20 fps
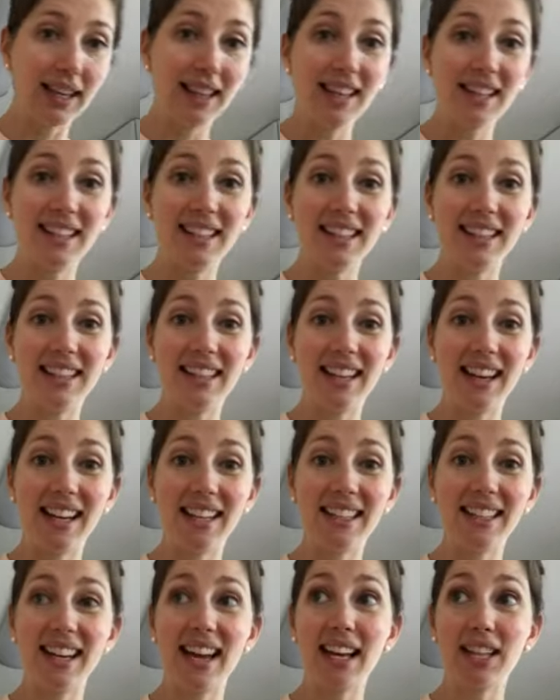this is a nice
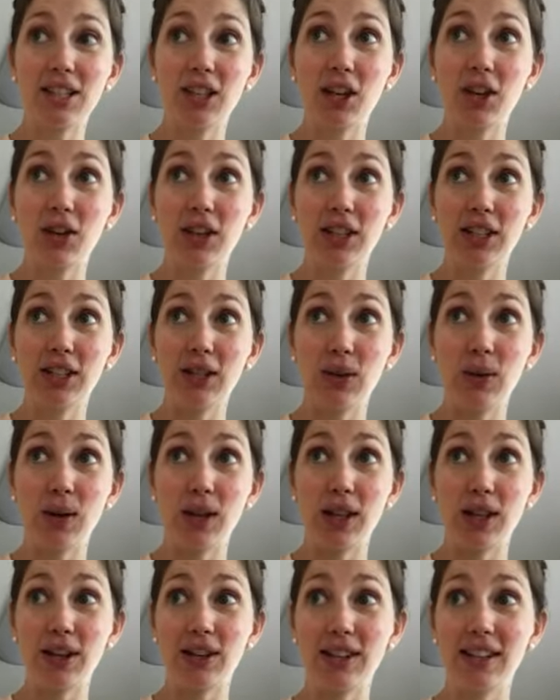task you can do
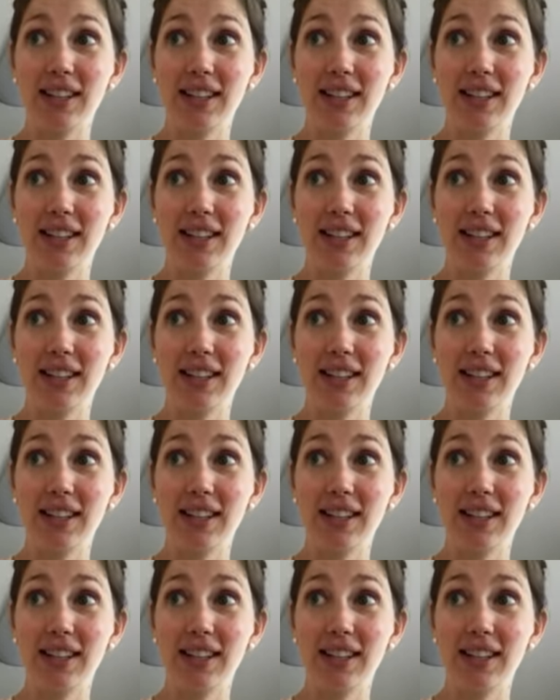with your